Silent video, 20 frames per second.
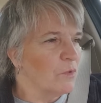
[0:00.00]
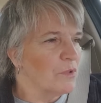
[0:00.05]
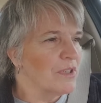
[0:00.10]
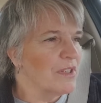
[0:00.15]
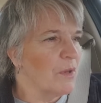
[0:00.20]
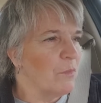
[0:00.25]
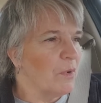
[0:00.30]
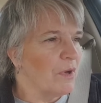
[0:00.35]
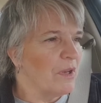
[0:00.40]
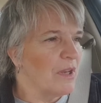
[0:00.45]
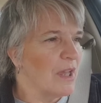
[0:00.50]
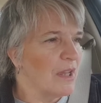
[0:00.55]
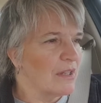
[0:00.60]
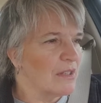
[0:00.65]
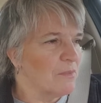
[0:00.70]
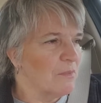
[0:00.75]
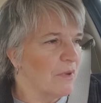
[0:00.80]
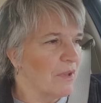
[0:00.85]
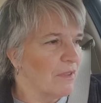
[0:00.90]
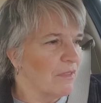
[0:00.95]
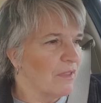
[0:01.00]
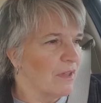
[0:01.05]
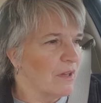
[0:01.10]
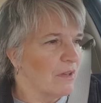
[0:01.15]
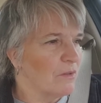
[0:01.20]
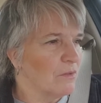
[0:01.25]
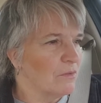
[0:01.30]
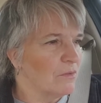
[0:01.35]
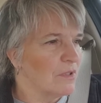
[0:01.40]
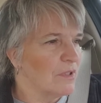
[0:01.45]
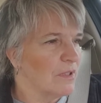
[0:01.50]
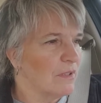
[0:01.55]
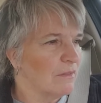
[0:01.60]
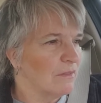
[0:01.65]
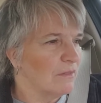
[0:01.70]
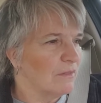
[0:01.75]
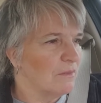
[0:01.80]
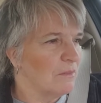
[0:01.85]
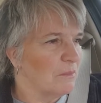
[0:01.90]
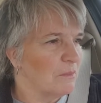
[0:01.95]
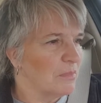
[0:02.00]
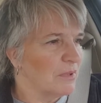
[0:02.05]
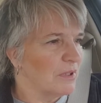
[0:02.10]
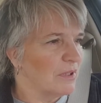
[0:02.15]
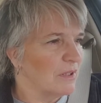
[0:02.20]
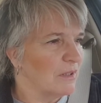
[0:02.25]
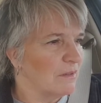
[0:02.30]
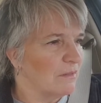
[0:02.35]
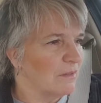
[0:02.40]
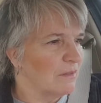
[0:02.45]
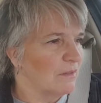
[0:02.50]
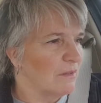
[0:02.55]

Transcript: We'll see what next month holds. But